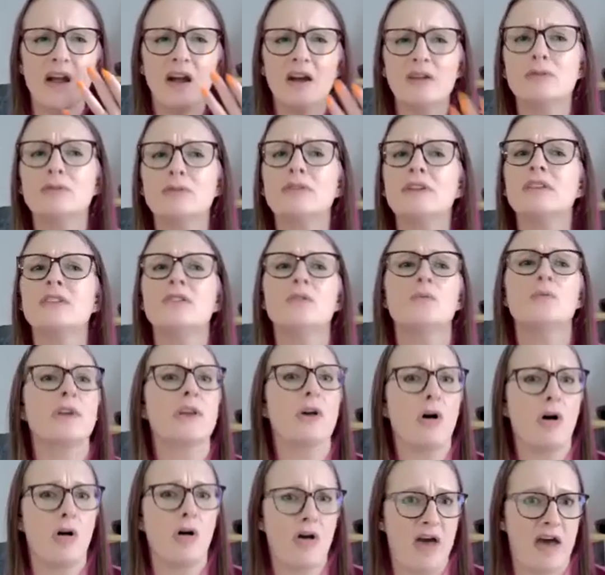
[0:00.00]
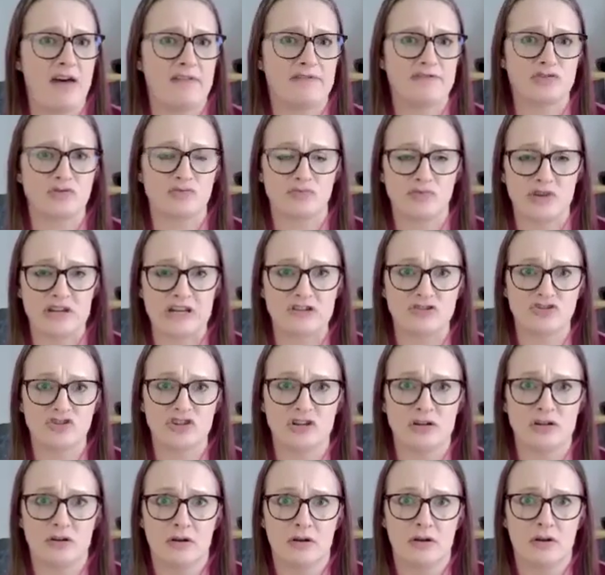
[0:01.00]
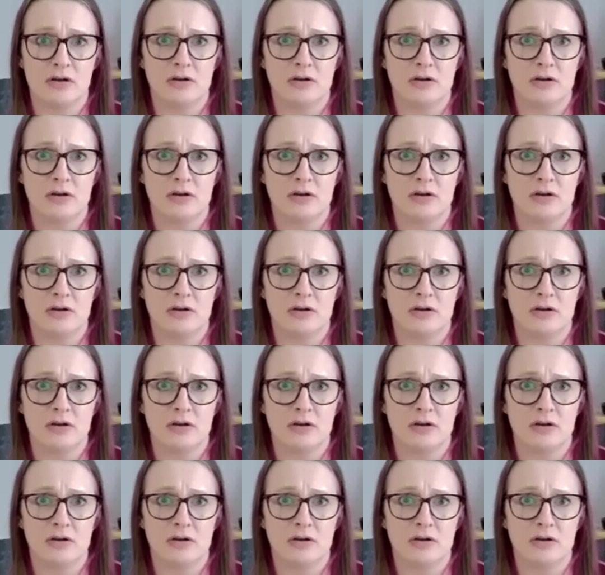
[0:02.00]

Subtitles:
I don't think that we all have to reach